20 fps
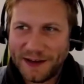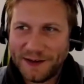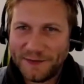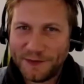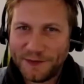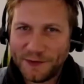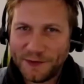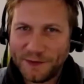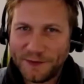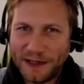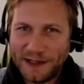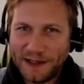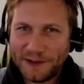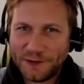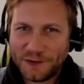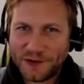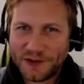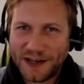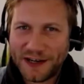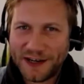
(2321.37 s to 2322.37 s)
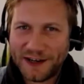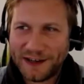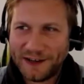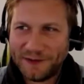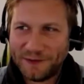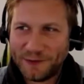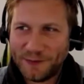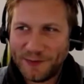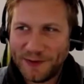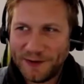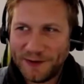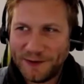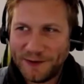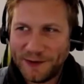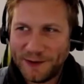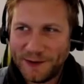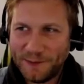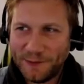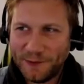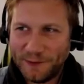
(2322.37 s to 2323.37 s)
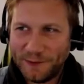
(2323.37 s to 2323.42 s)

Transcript: If you're willing to share, that would be